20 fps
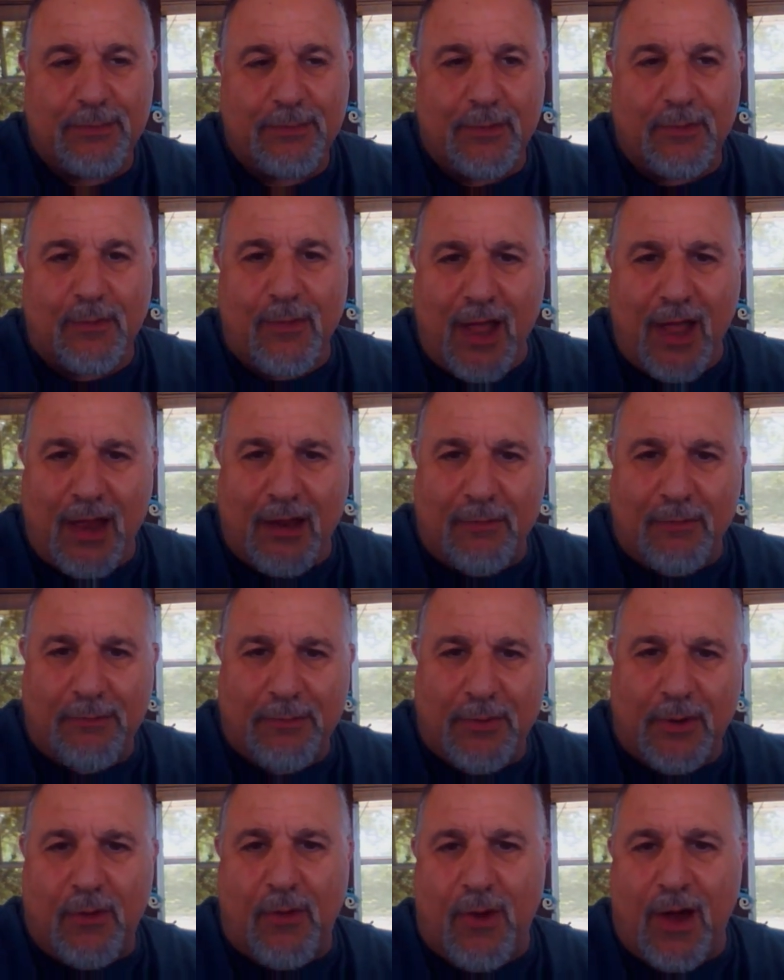But
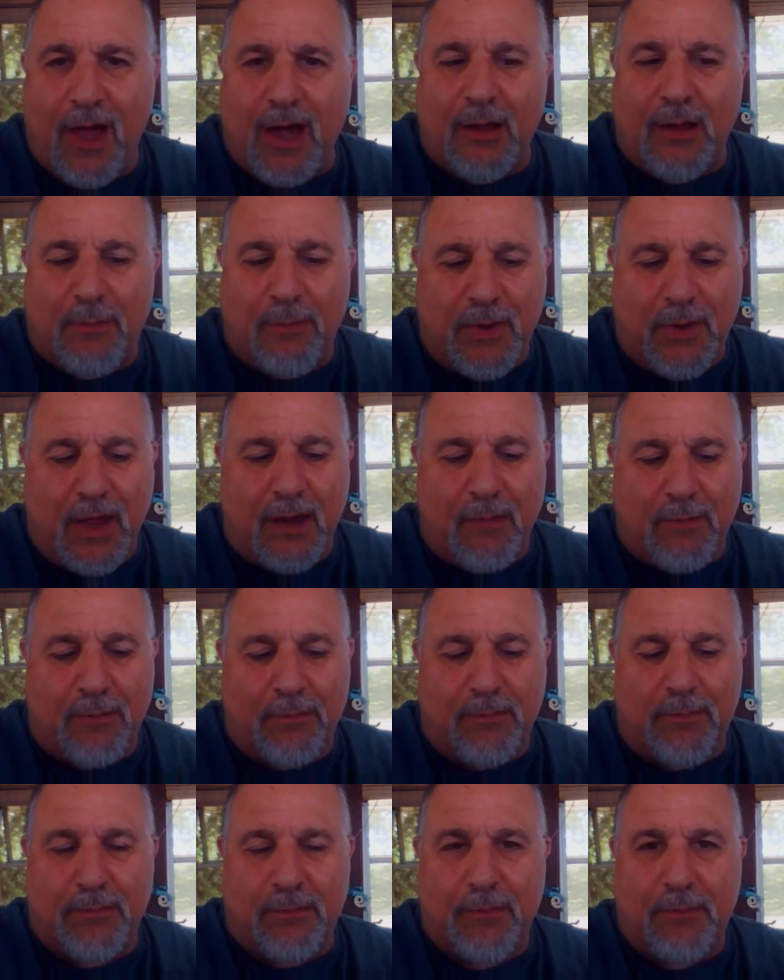wait, Pequannock beat,
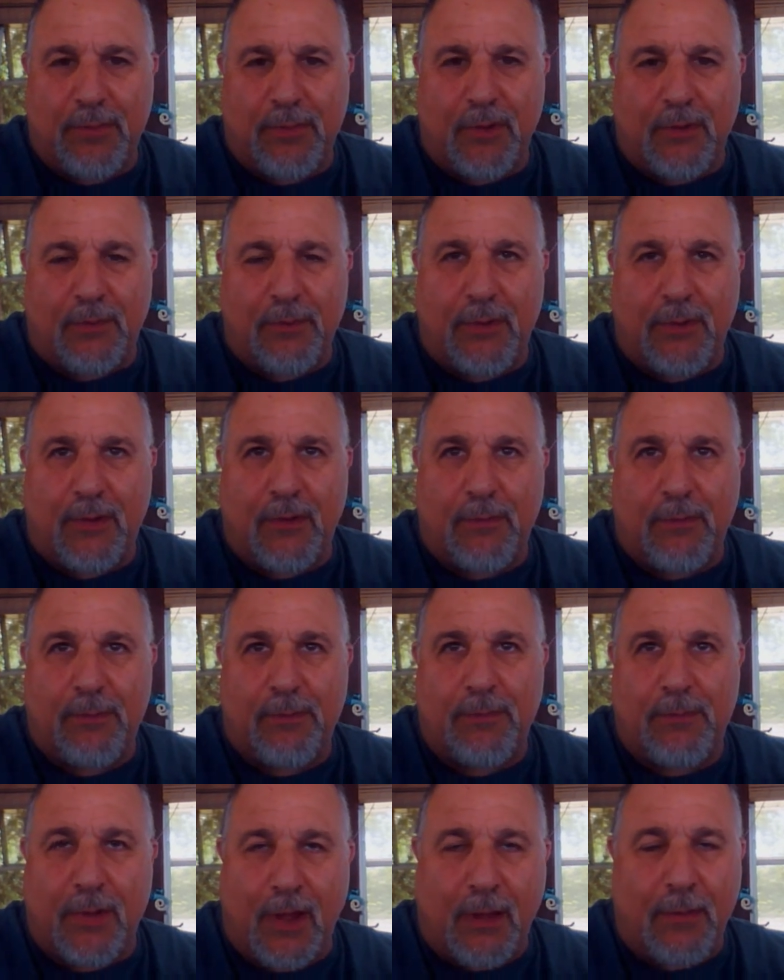
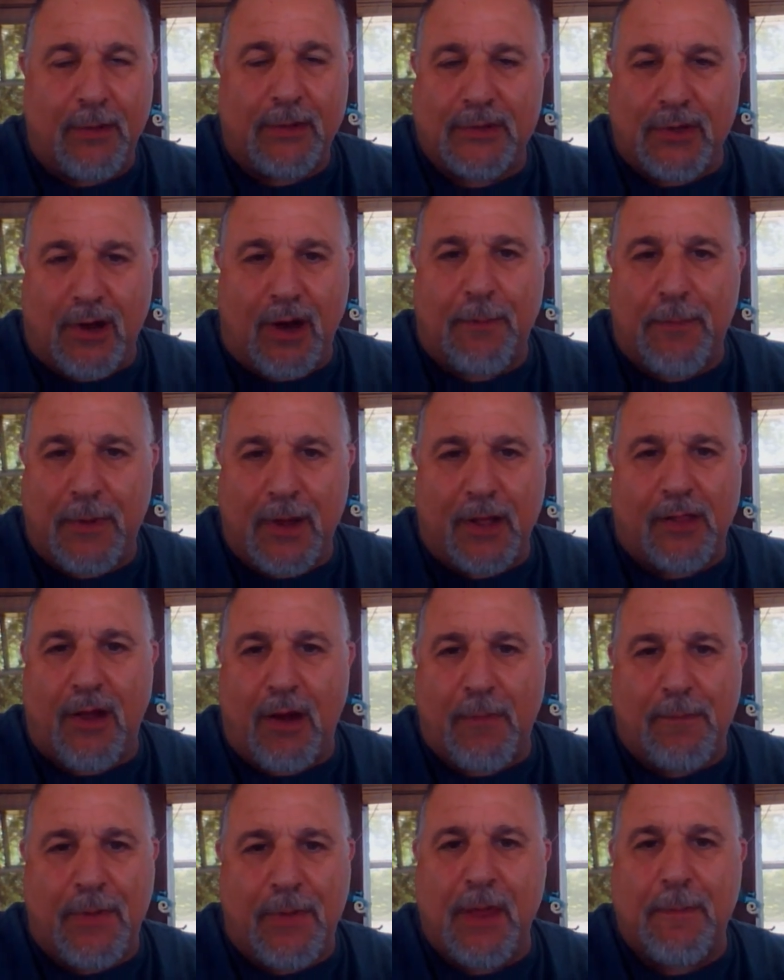
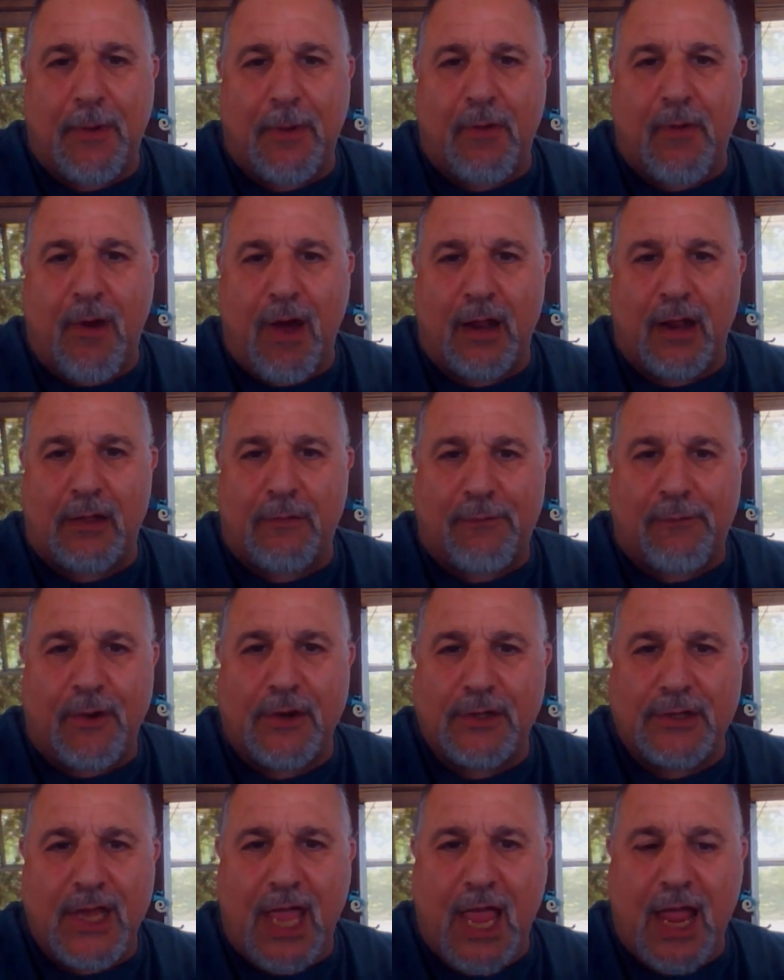PLR beat Pequannock the
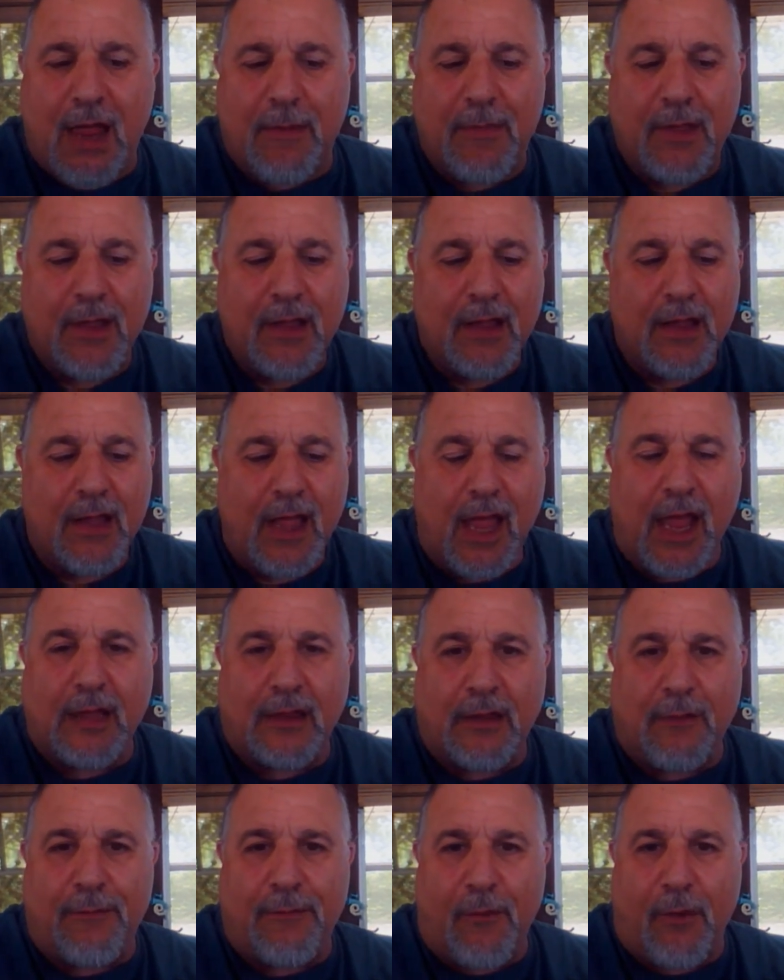first game,
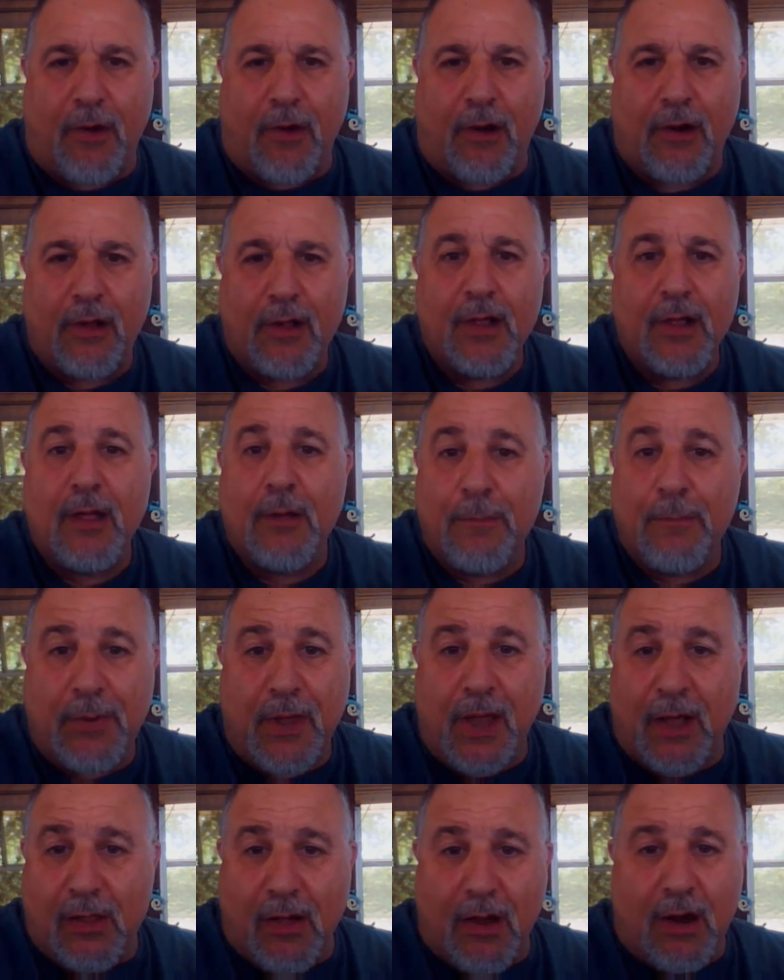8-4.
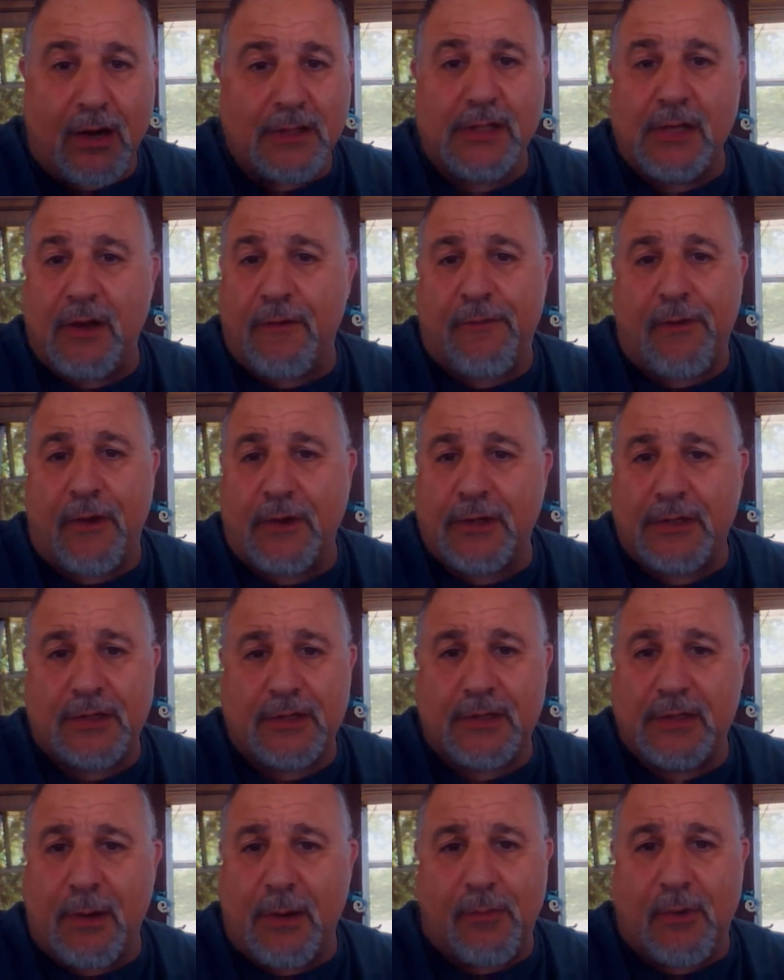PLR is in the
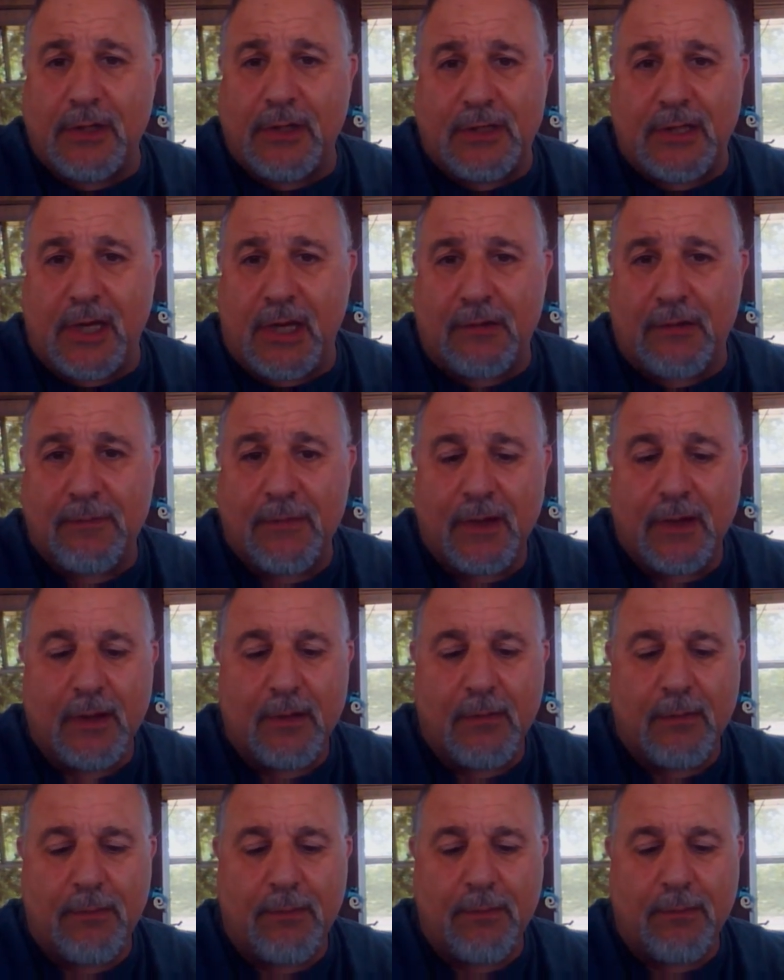first number one seed.
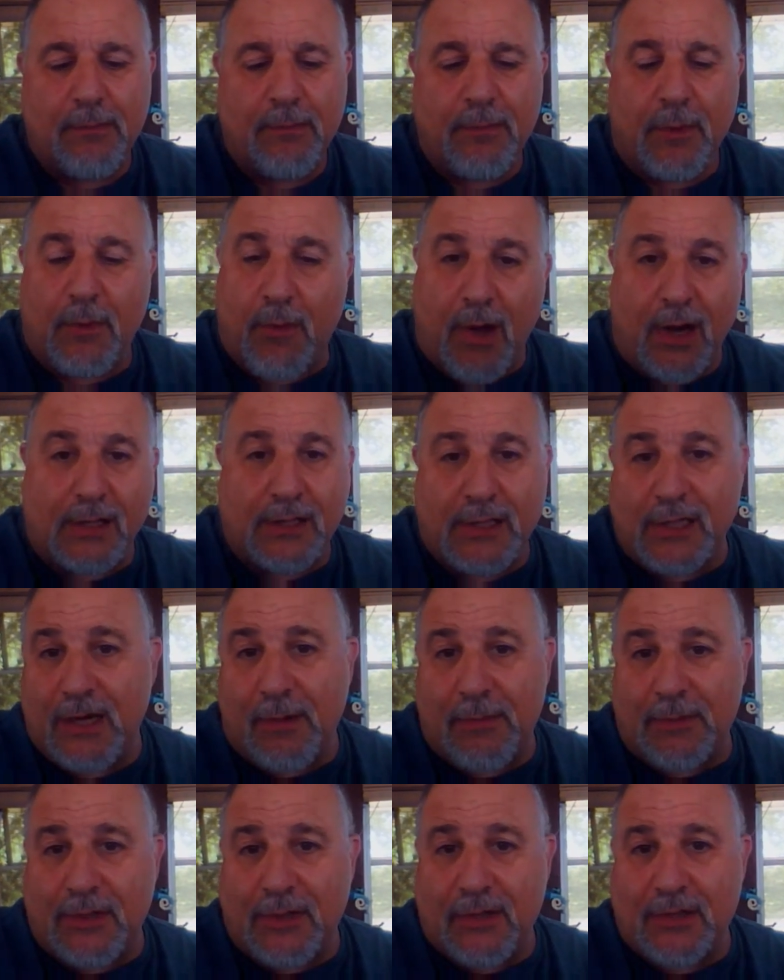Pequannock's in the
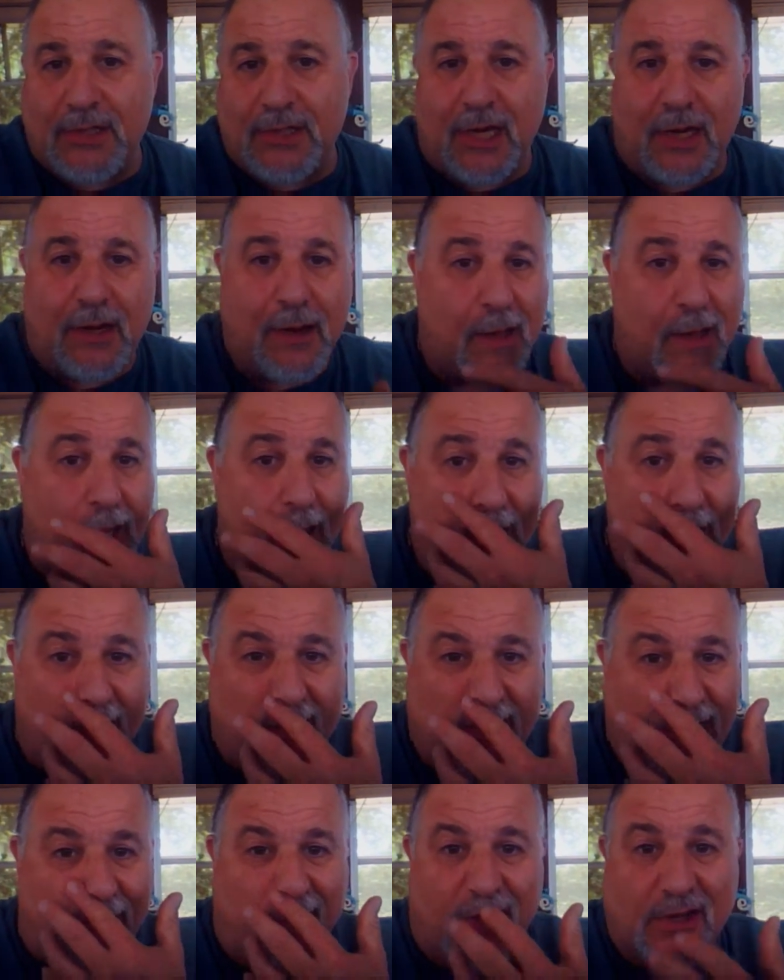number two seed.
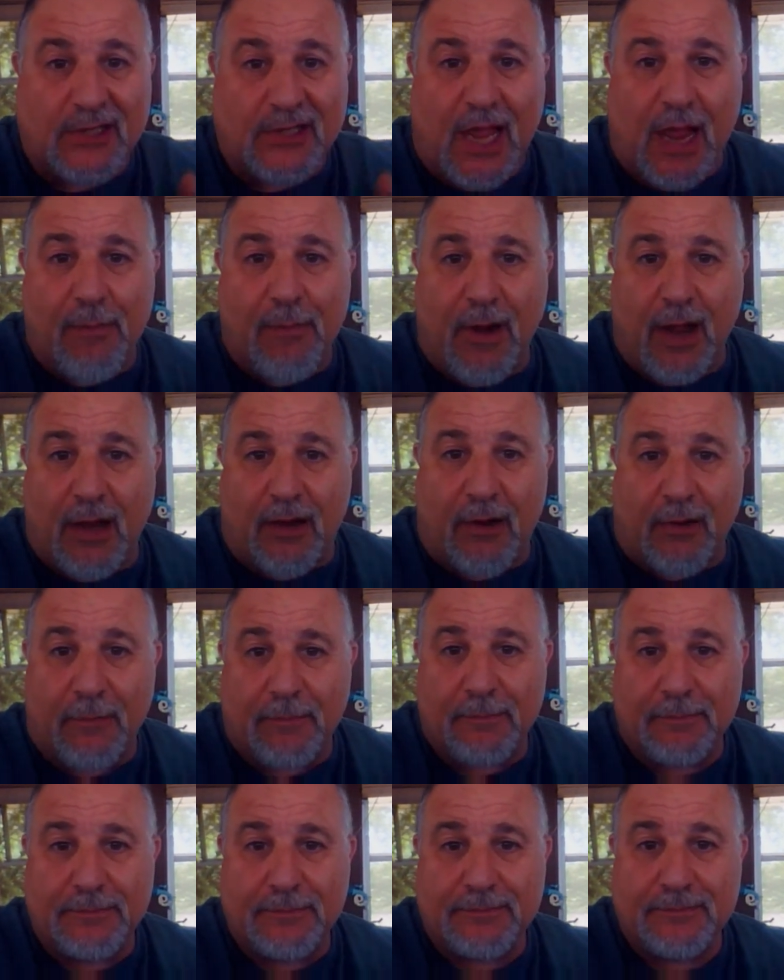There's your first tiebreaker.
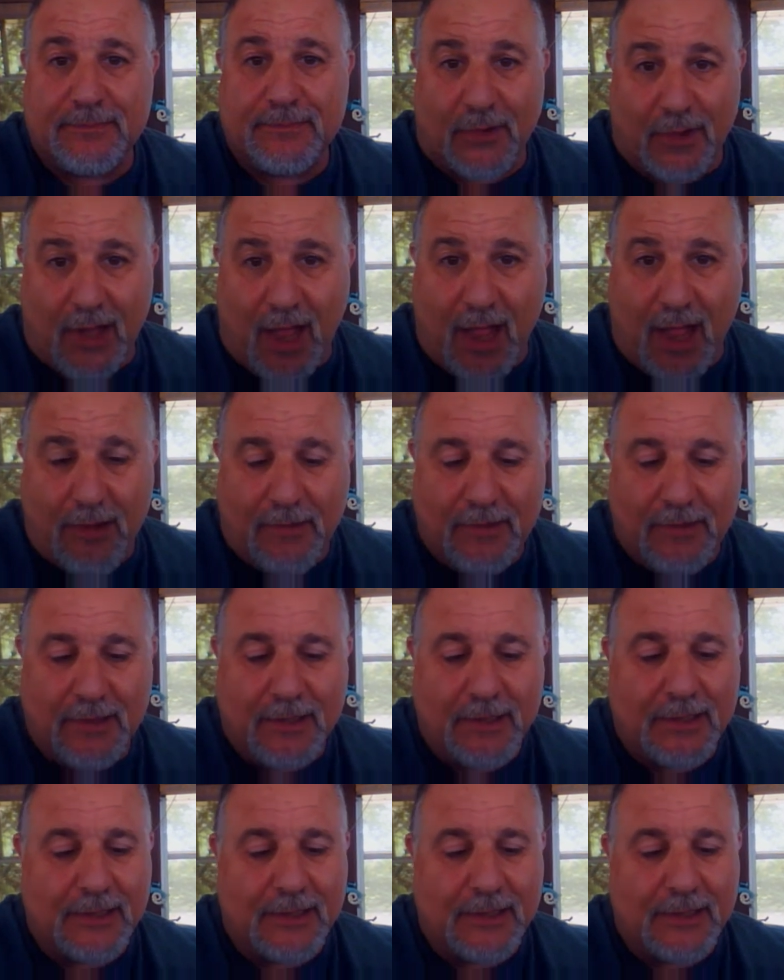Okay?